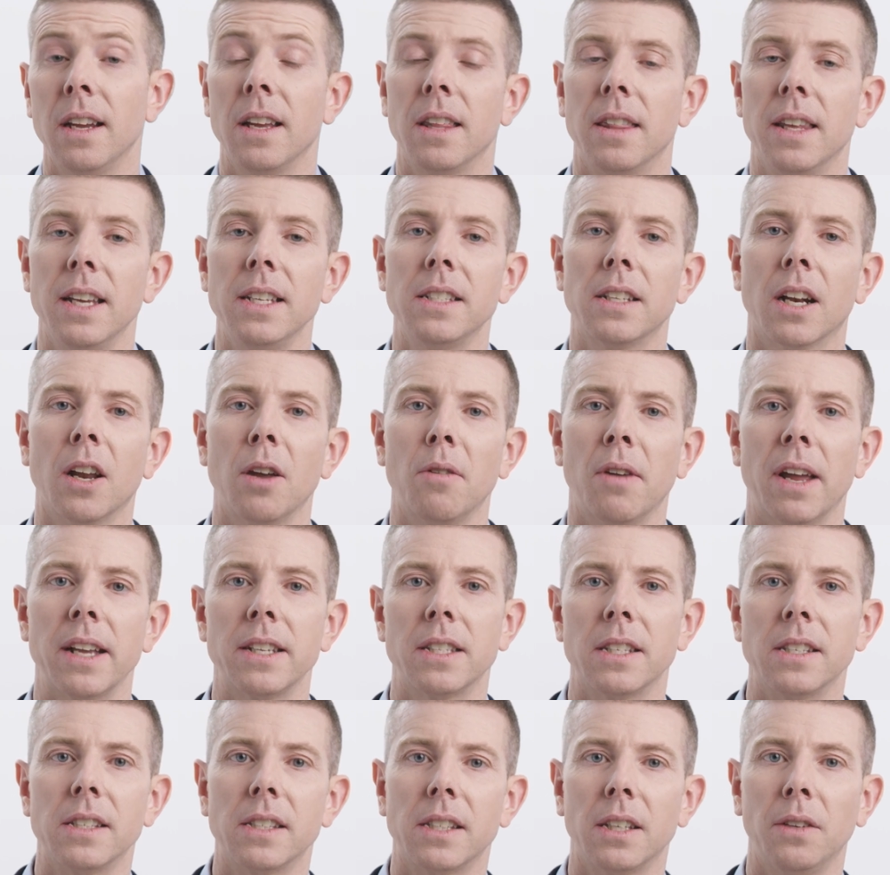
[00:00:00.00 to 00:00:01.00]
These low
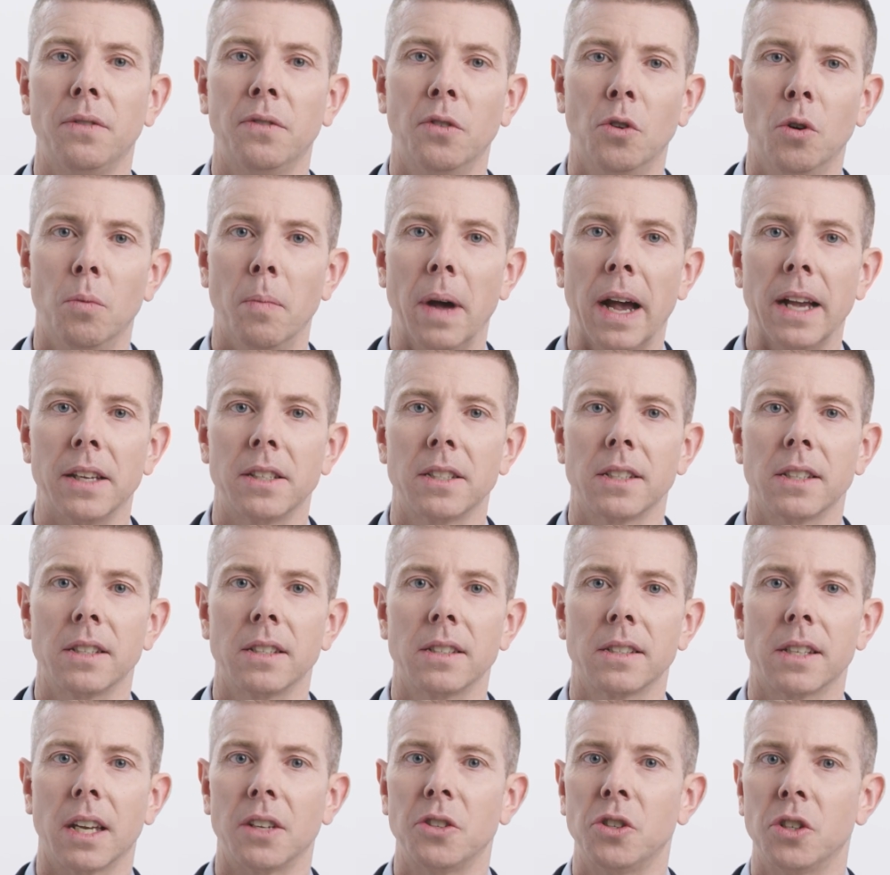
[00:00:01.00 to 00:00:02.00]
latency formats,
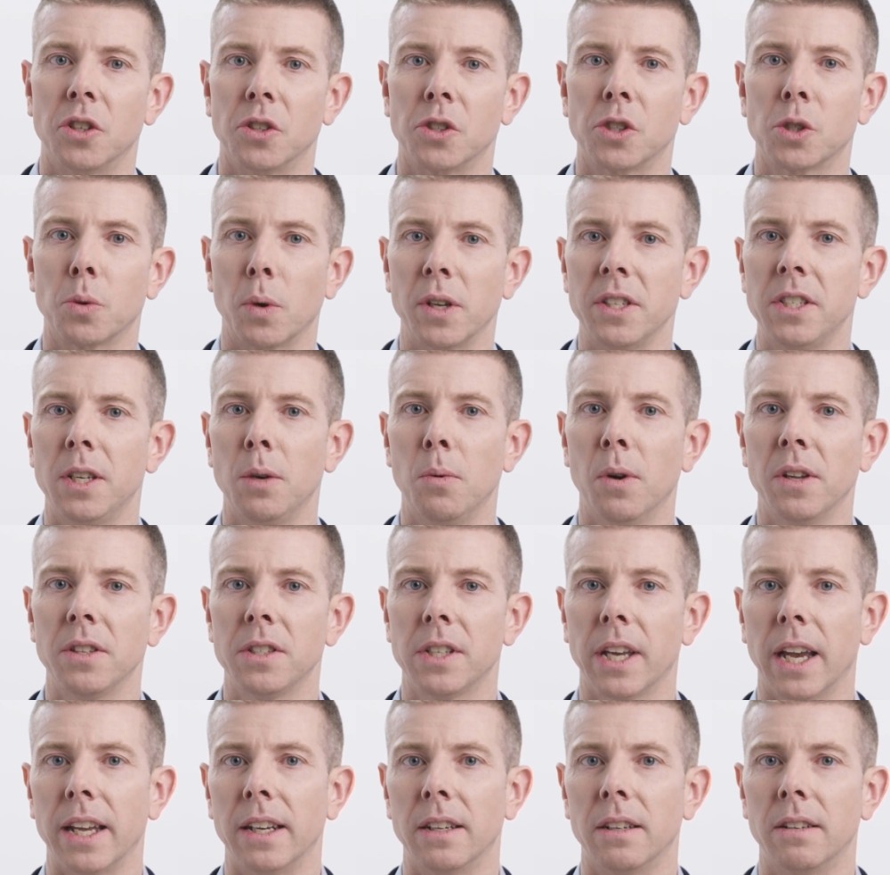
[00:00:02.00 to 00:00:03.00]
such as
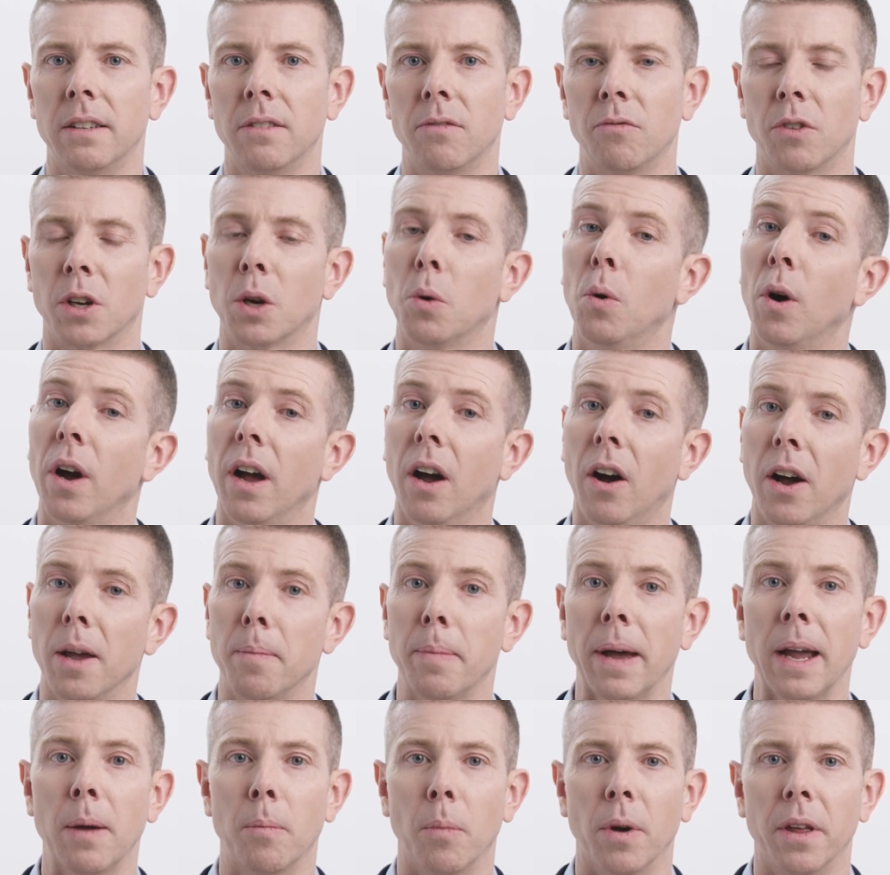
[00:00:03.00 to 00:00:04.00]
2110, require high
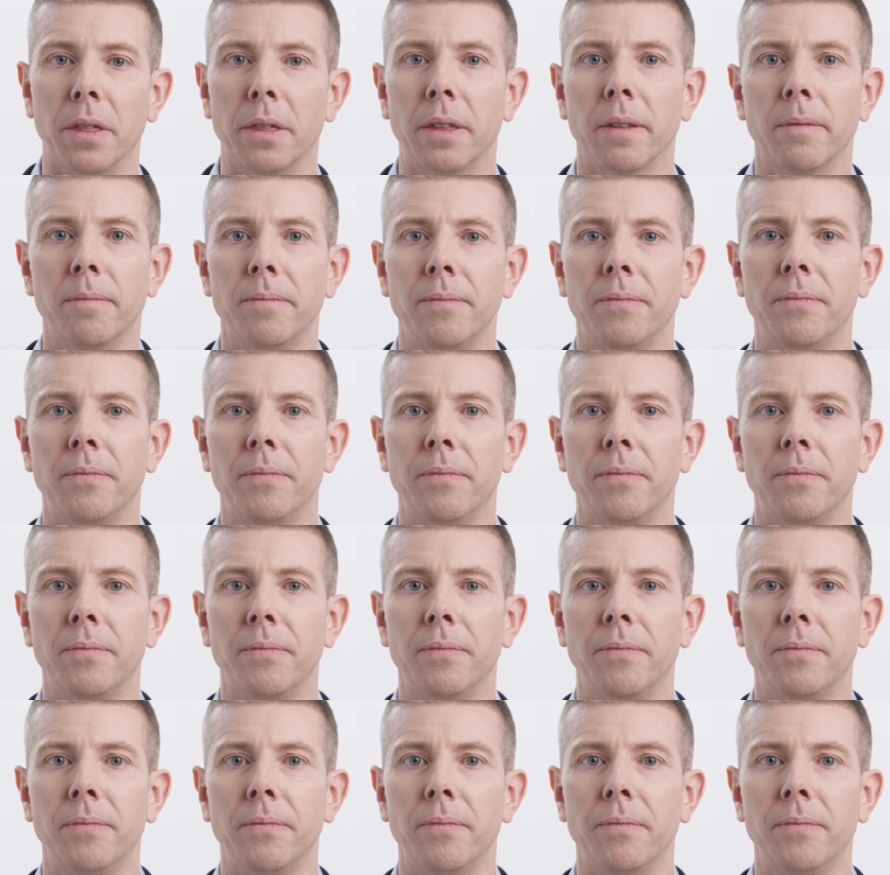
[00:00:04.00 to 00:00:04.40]
bandwidth.